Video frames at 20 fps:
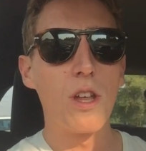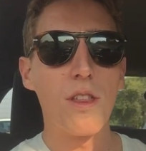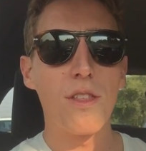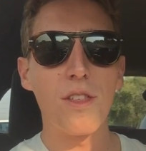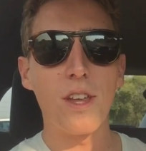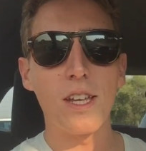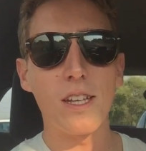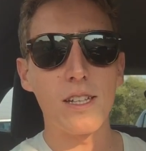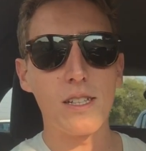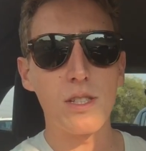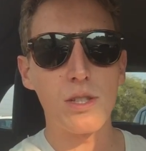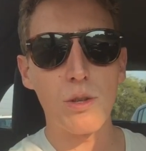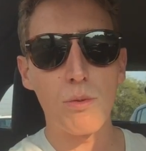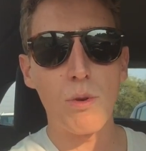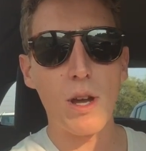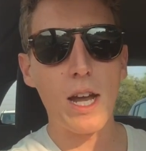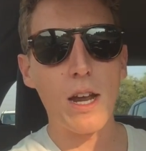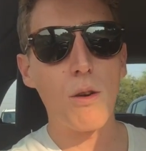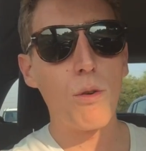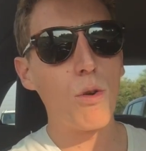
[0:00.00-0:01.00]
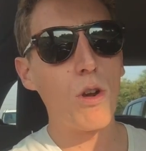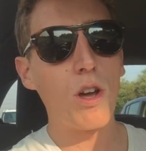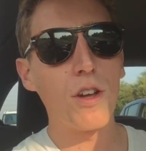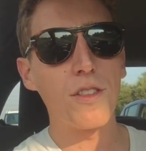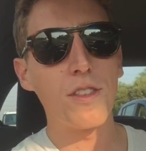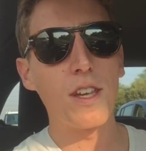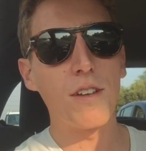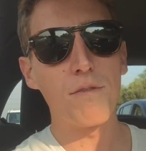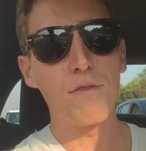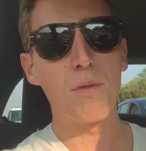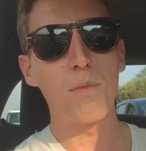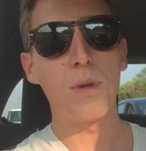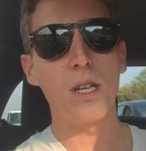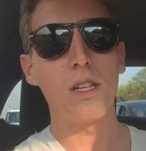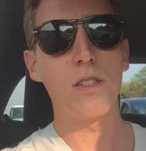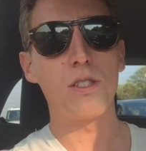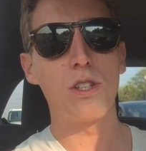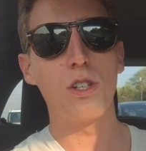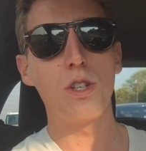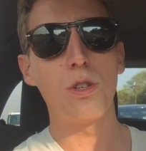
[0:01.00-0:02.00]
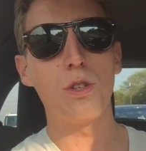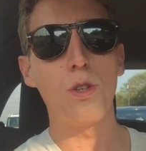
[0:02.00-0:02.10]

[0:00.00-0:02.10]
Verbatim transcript: think it's the right or wrong thing for me to do.